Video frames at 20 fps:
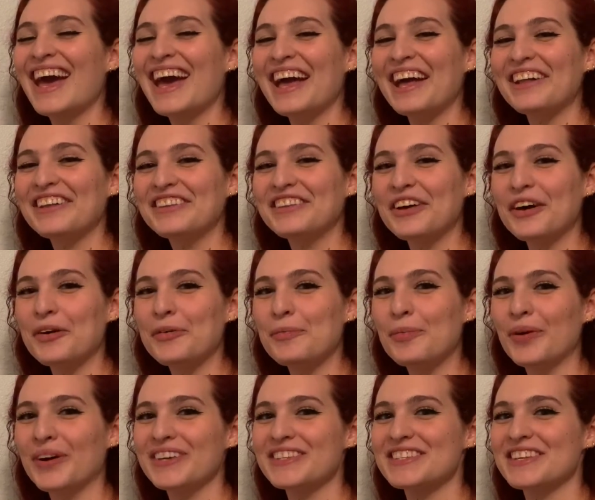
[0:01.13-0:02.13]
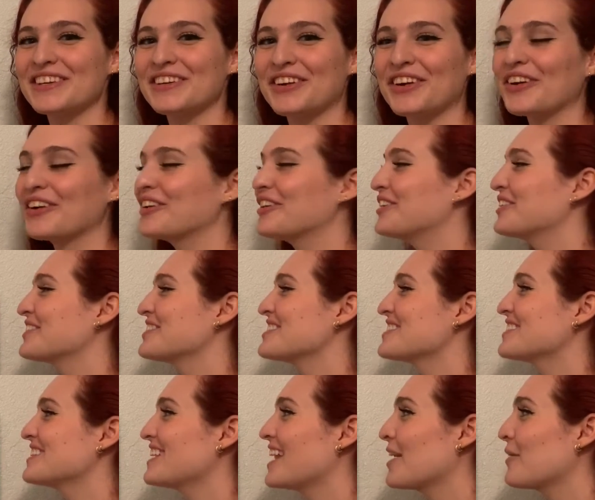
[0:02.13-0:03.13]
Hello, boys and girls.
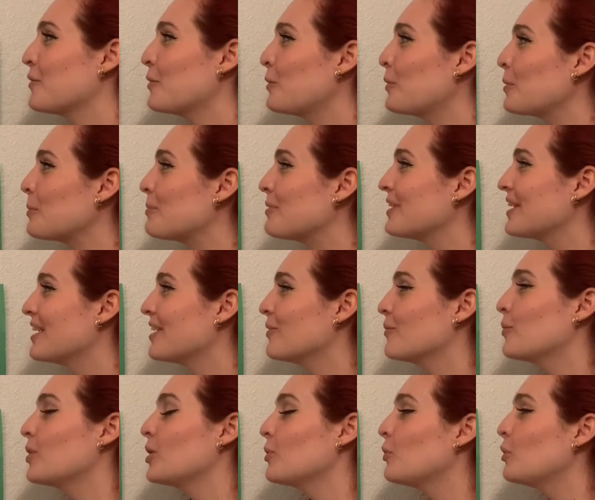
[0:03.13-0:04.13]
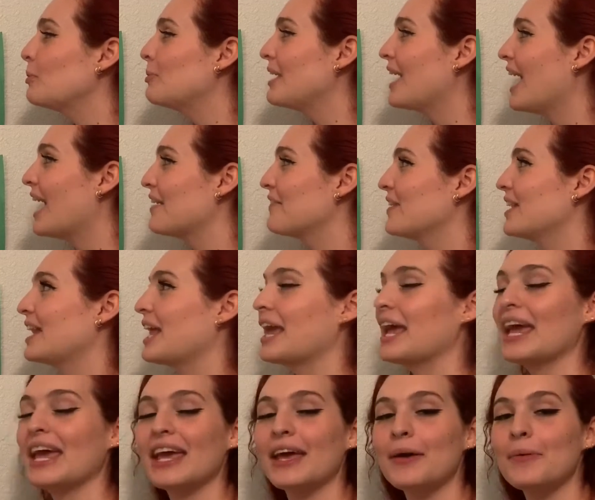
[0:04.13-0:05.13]
Today we will be having
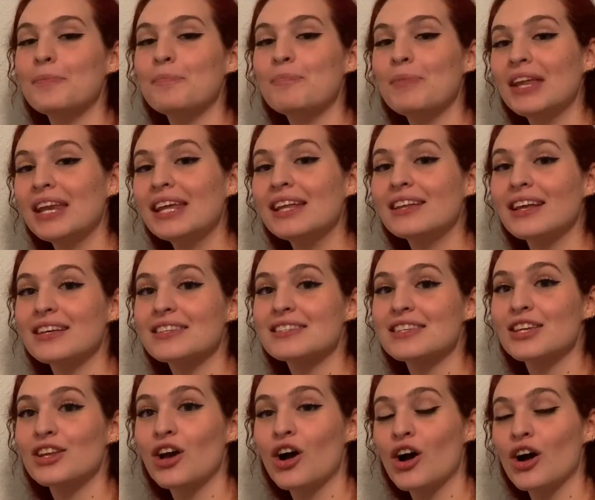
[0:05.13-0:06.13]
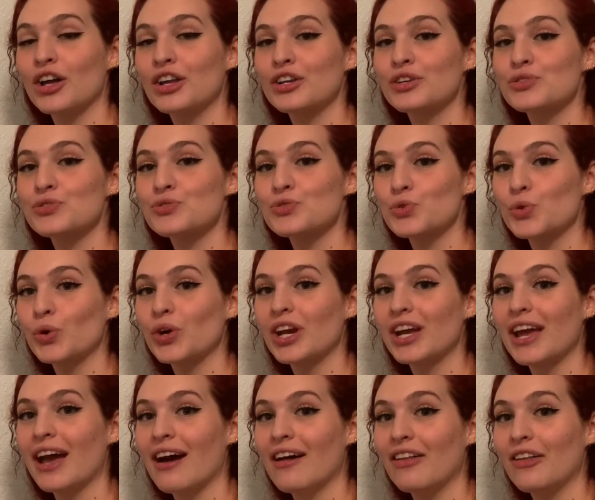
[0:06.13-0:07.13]
a mini lesson on
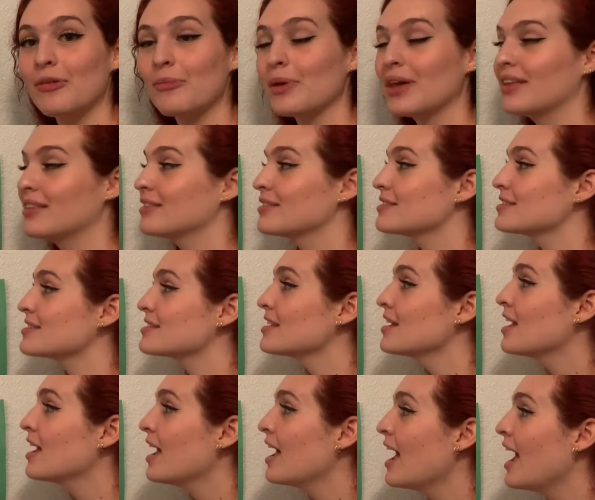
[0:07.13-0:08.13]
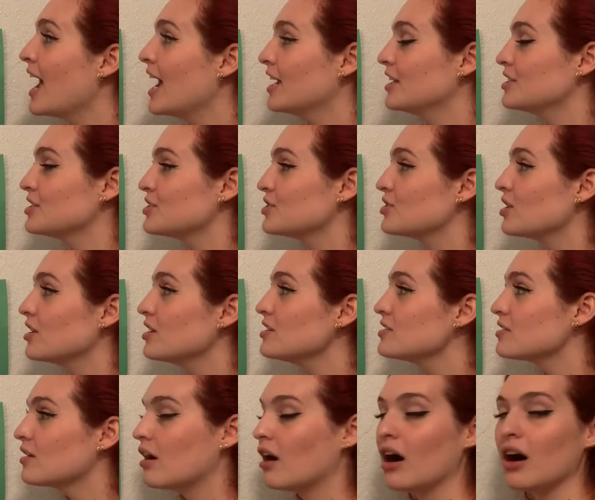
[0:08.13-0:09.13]
story elements. And to start
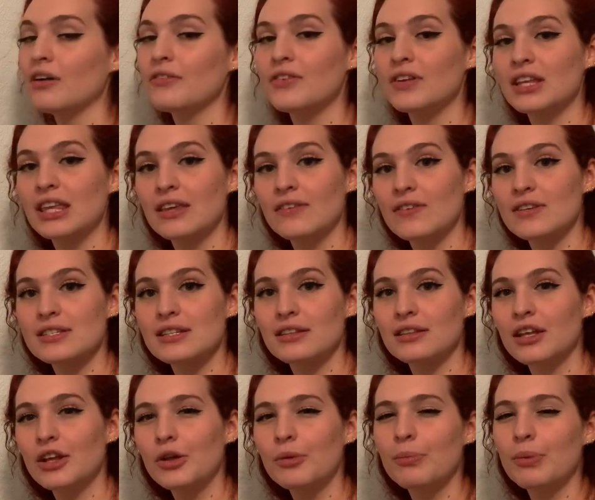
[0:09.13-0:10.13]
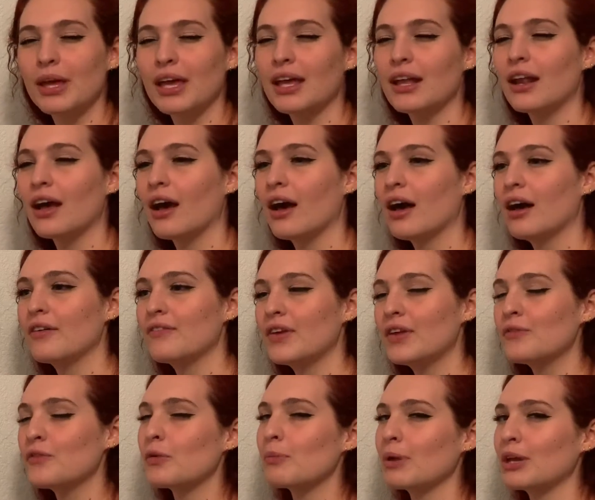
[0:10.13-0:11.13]
us off and give us a little bit of
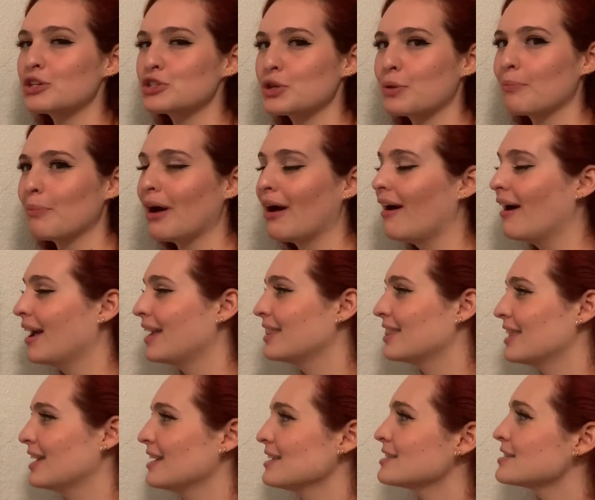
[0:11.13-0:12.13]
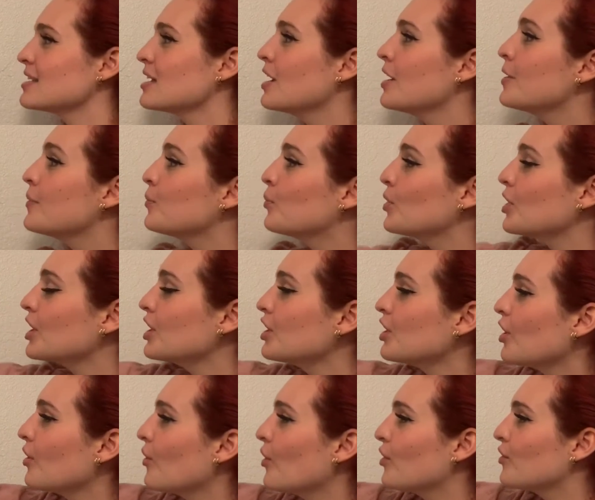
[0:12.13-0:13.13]
information behind this, we're going to
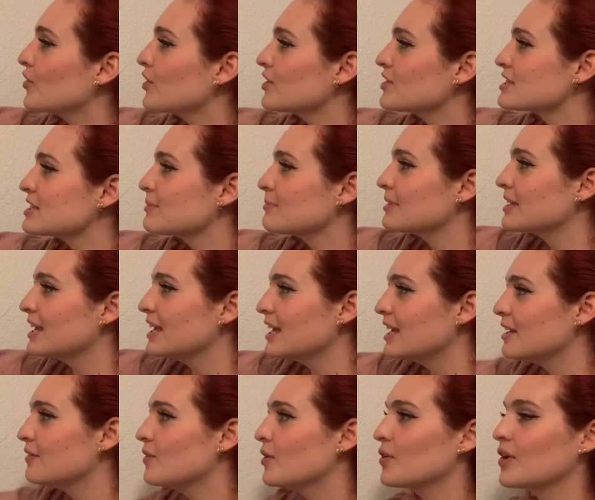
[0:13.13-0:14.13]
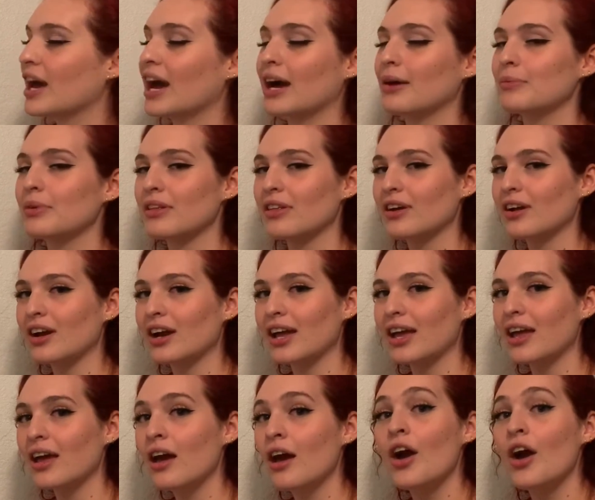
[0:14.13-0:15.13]
go over some key vocabulary.
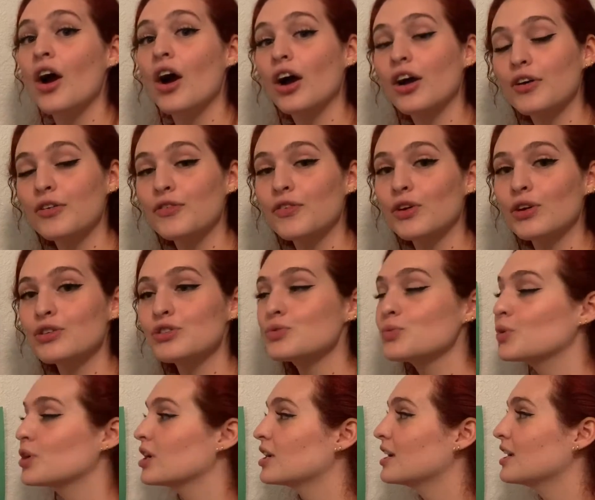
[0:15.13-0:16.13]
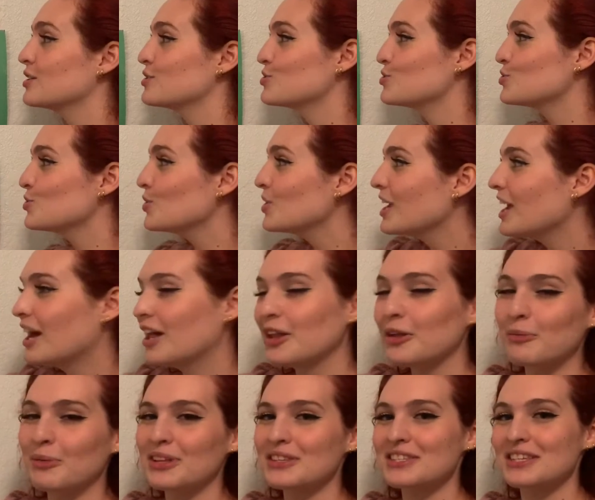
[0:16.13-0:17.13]
Our first word is story
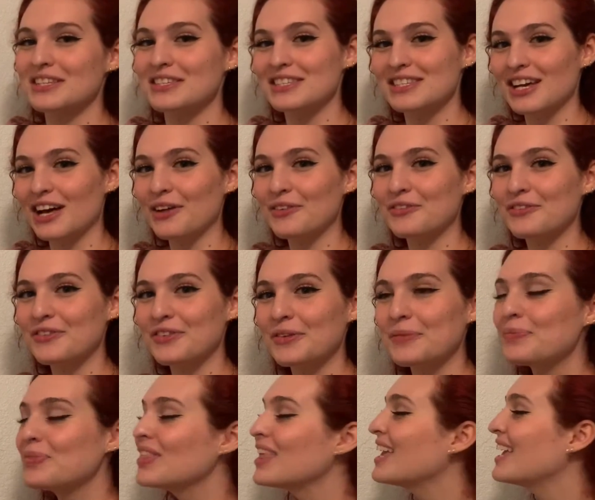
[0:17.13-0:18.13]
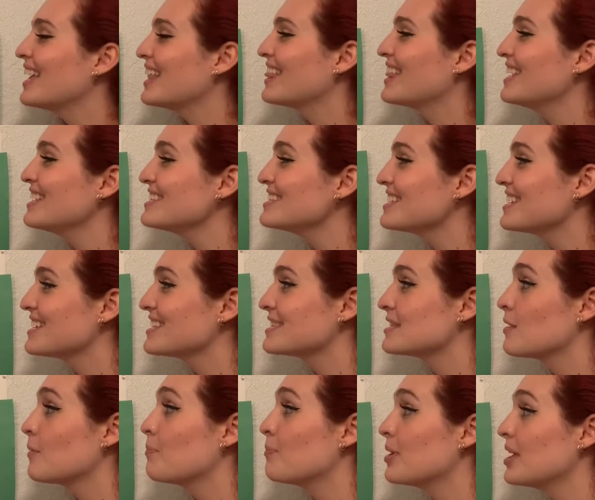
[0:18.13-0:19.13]
elements itself. This is
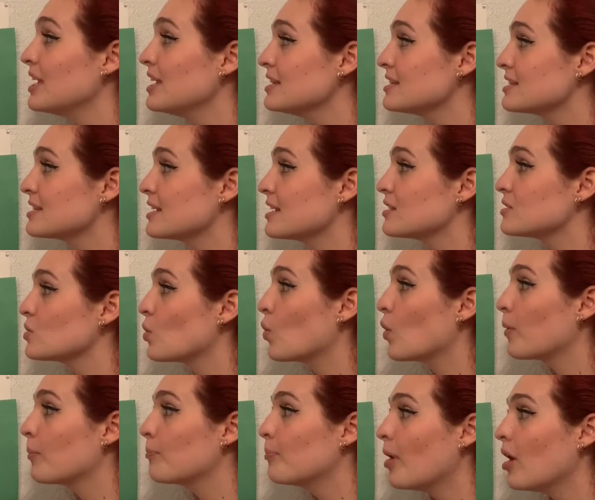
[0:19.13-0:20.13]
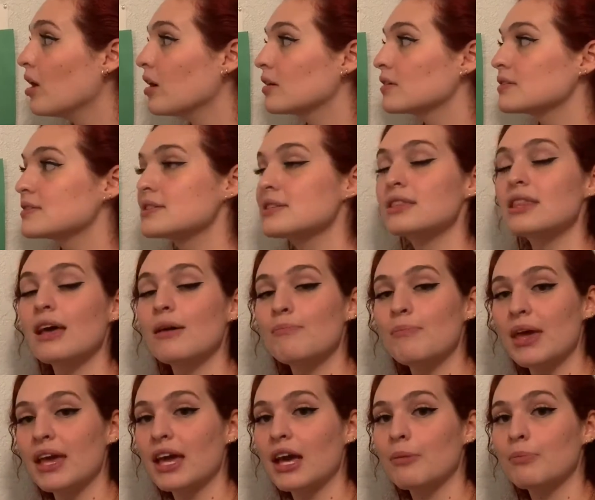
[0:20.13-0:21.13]
the pieces or parts that
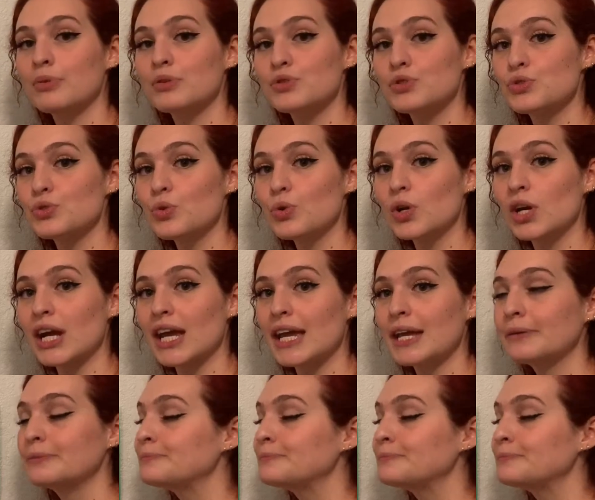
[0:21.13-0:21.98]
make up a story.